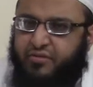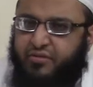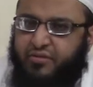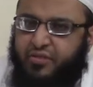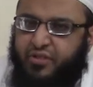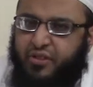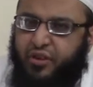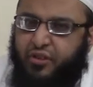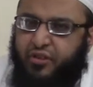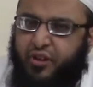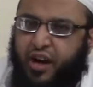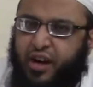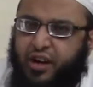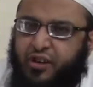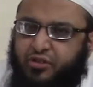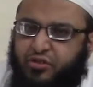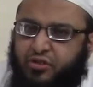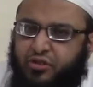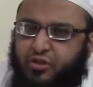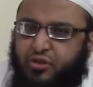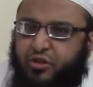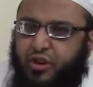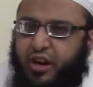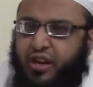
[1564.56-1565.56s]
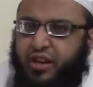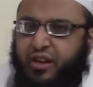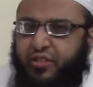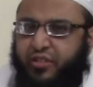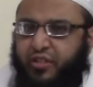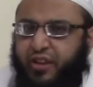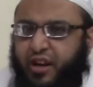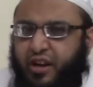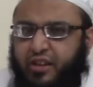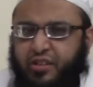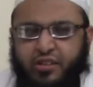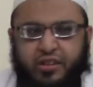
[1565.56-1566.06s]
the right to do
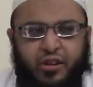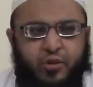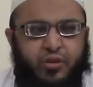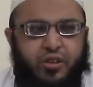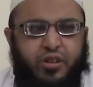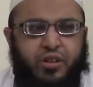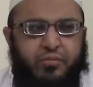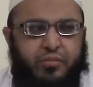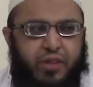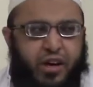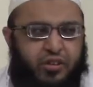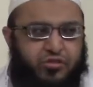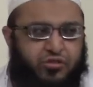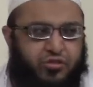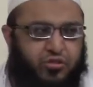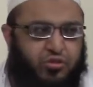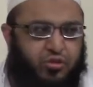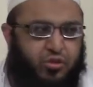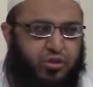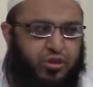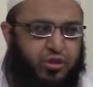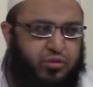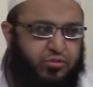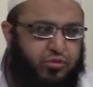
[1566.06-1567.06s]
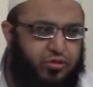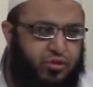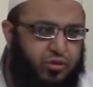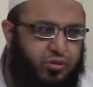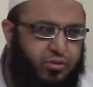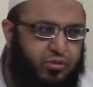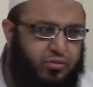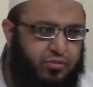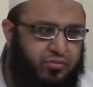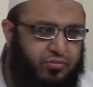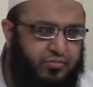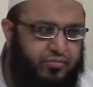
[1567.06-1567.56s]
anything other than what the master told him to
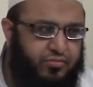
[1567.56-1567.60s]
do.